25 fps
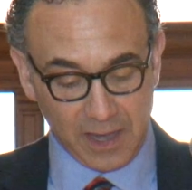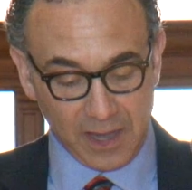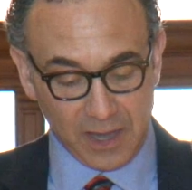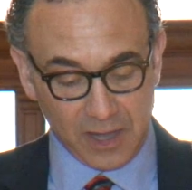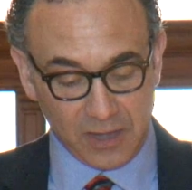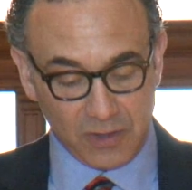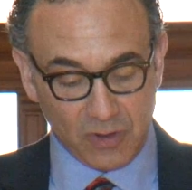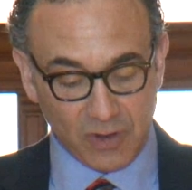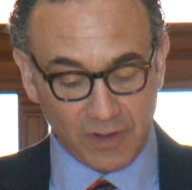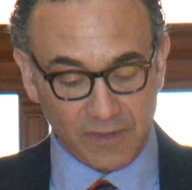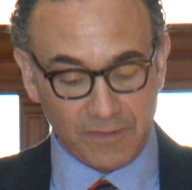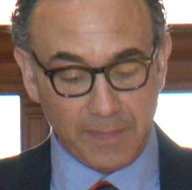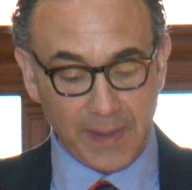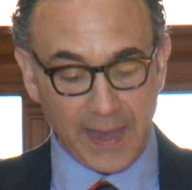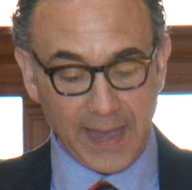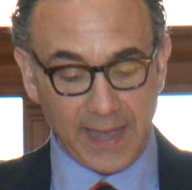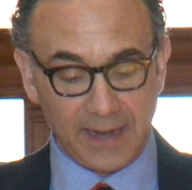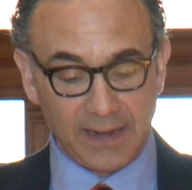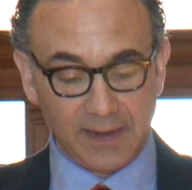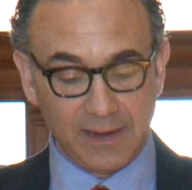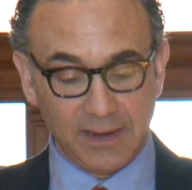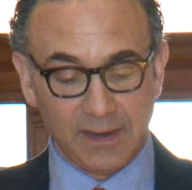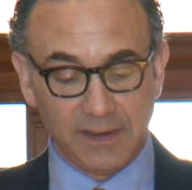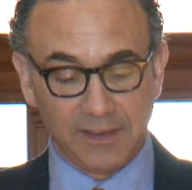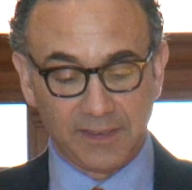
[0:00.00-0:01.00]
You have
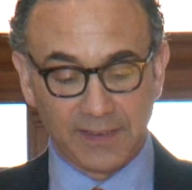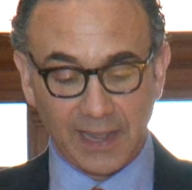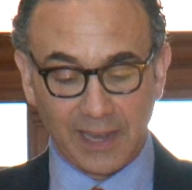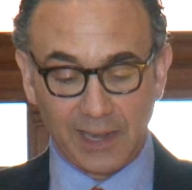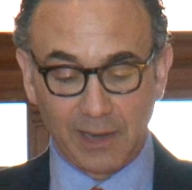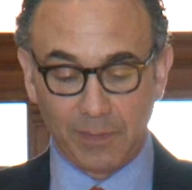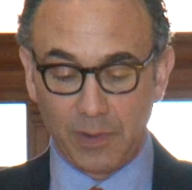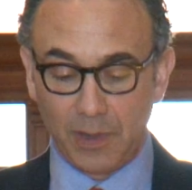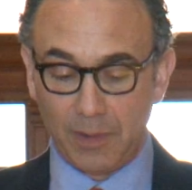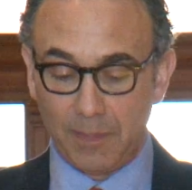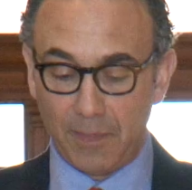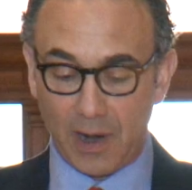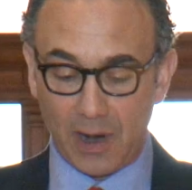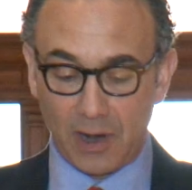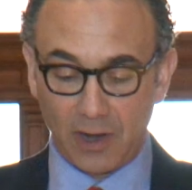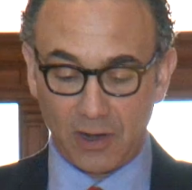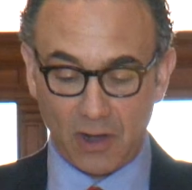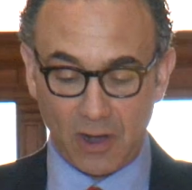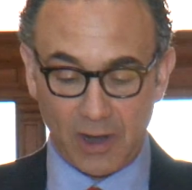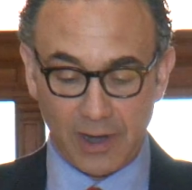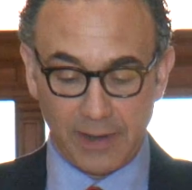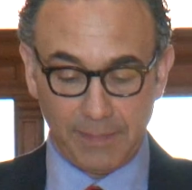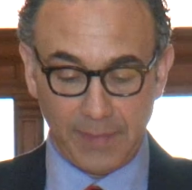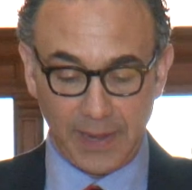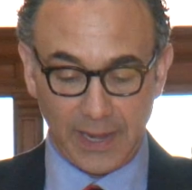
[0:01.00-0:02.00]
made an indelible mark
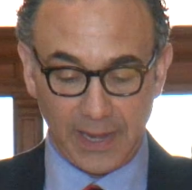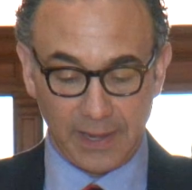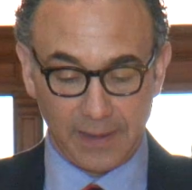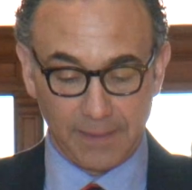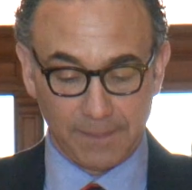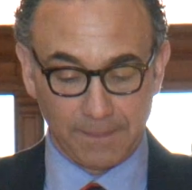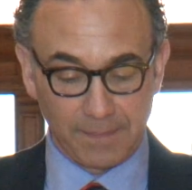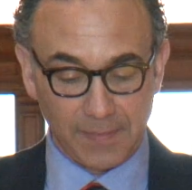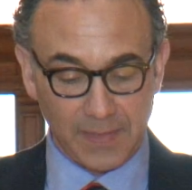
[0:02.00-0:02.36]
on me.